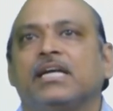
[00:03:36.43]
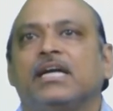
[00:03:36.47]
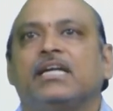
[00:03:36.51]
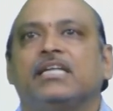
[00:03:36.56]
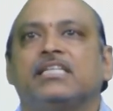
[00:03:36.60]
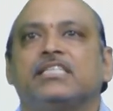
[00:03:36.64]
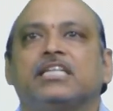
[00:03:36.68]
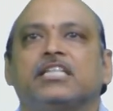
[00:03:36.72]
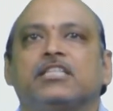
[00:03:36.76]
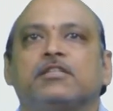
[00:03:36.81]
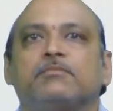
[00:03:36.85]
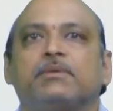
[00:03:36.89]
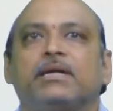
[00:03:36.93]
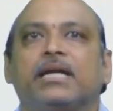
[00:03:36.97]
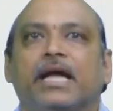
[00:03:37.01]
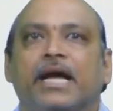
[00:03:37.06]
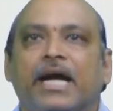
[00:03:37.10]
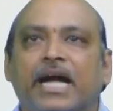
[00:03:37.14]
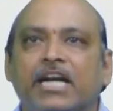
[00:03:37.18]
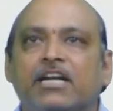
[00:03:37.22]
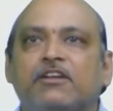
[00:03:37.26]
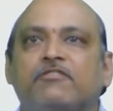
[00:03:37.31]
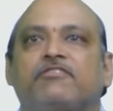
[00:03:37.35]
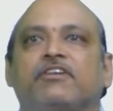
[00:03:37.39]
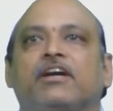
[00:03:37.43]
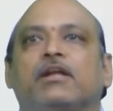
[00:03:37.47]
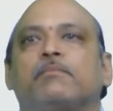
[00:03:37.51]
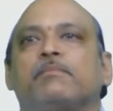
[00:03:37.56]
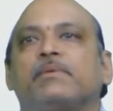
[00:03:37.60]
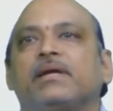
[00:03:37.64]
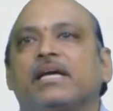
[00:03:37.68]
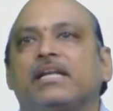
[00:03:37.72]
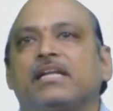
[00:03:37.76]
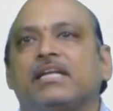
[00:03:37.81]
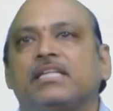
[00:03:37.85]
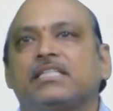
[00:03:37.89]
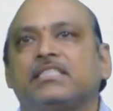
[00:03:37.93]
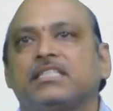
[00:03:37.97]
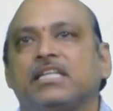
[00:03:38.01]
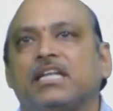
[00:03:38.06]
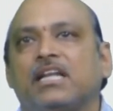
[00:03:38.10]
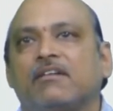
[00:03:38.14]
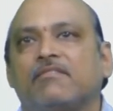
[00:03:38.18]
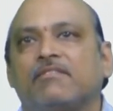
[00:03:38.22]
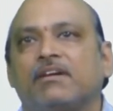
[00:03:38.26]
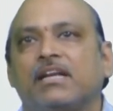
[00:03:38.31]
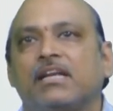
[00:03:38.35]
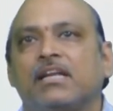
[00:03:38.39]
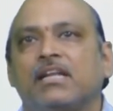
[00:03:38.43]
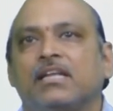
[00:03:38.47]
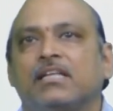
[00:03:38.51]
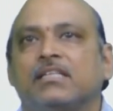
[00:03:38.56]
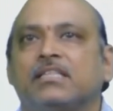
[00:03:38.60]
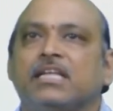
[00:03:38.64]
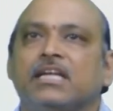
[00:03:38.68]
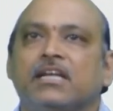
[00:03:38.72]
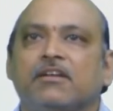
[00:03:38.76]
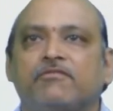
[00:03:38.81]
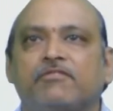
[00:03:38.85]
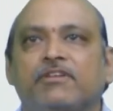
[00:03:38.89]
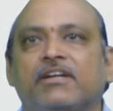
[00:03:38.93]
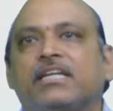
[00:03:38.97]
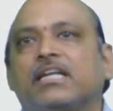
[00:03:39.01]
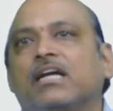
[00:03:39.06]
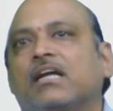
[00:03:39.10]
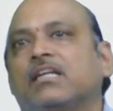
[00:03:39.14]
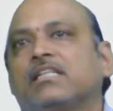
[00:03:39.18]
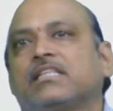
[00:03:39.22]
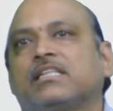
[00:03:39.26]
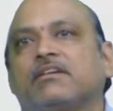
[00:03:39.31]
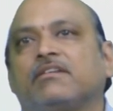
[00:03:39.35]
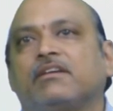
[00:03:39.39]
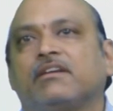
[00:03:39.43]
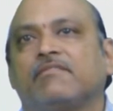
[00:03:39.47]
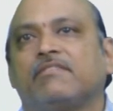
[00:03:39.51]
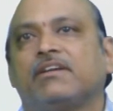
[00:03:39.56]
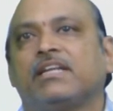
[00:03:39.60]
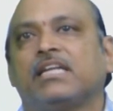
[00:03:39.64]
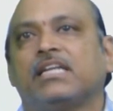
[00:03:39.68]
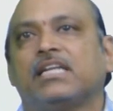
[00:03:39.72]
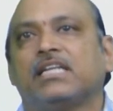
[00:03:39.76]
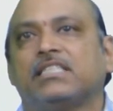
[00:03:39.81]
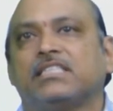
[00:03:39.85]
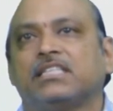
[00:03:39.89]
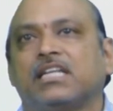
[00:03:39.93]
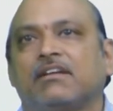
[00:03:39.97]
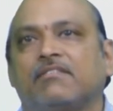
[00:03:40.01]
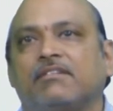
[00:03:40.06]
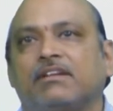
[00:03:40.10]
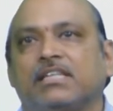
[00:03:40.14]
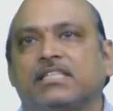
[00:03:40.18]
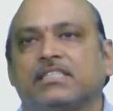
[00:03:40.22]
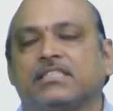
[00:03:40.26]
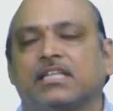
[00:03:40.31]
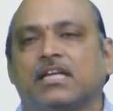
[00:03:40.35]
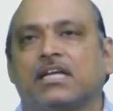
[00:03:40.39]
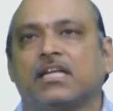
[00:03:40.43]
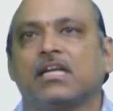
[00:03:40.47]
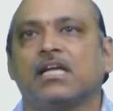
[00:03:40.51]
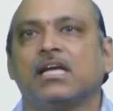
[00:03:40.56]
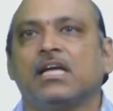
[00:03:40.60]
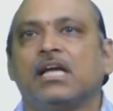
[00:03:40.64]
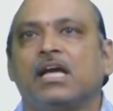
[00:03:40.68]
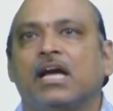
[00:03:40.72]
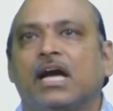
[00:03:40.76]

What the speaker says: It is nothing but at Fermi energy level, the if at all the given energy level is there.